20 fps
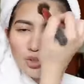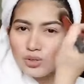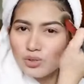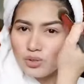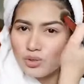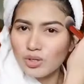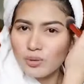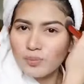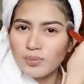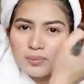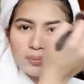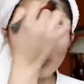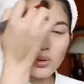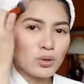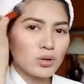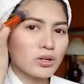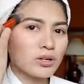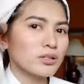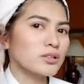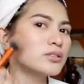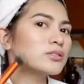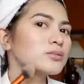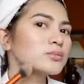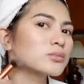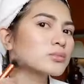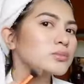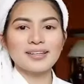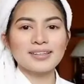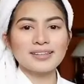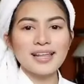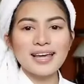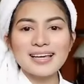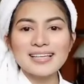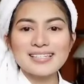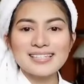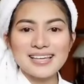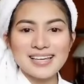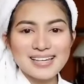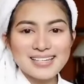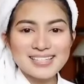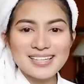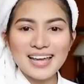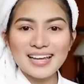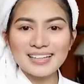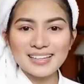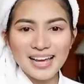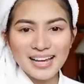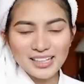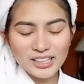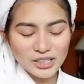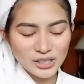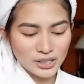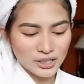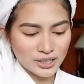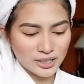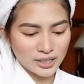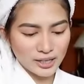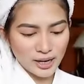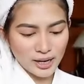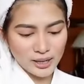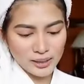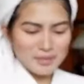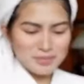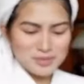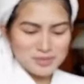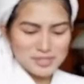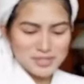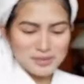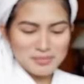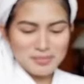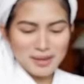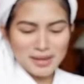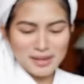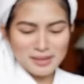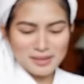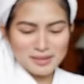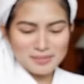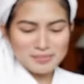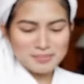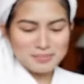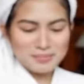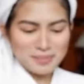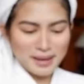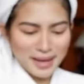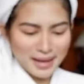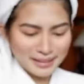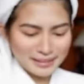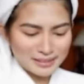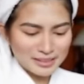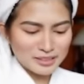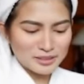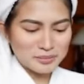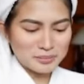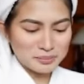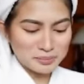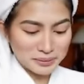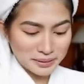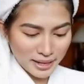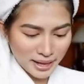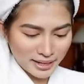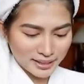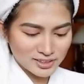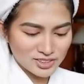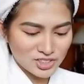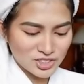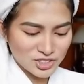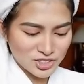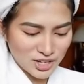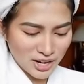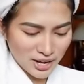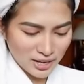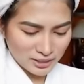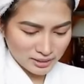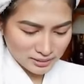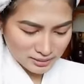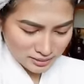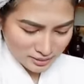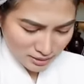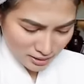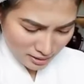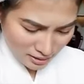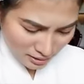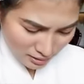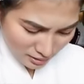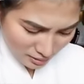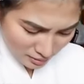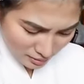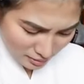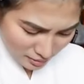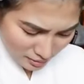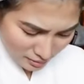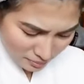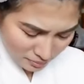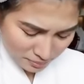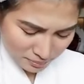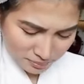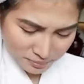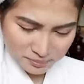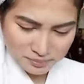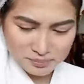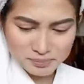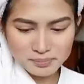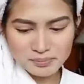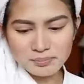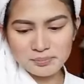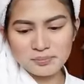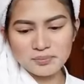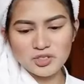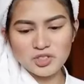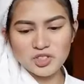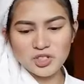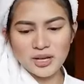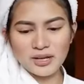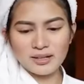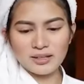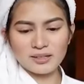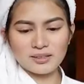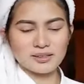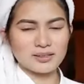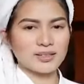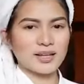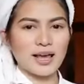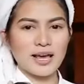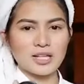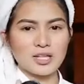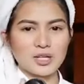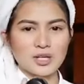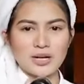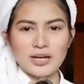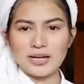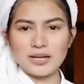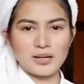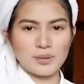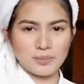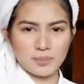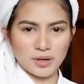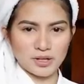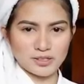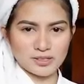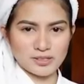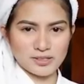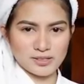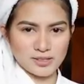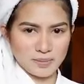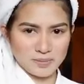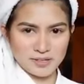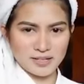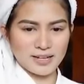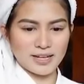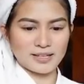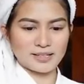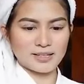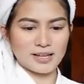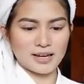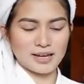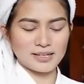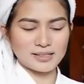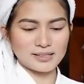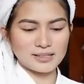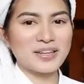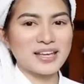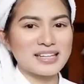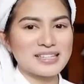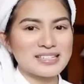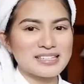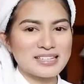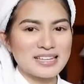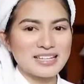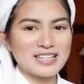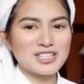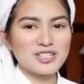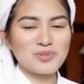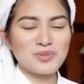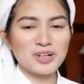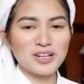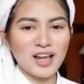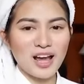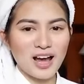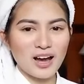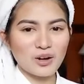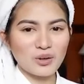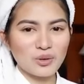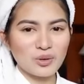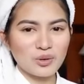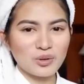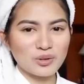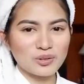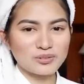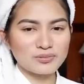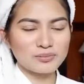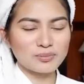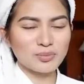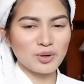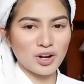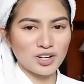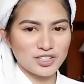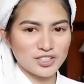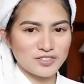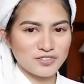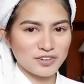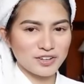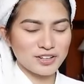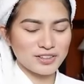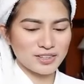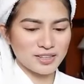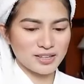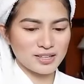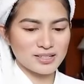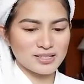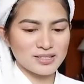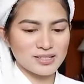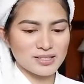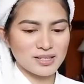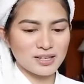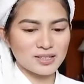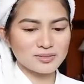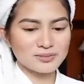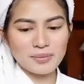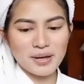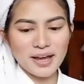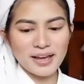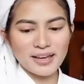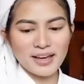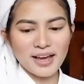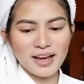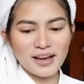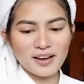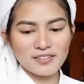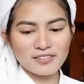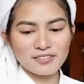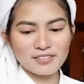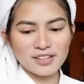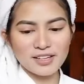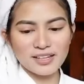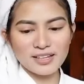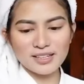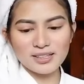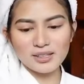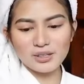Contour pa more. Next is eyeliner. I'm using my MAC Black Track na gel liner in a pot. Something like that. And since wala akong brush for this, I have the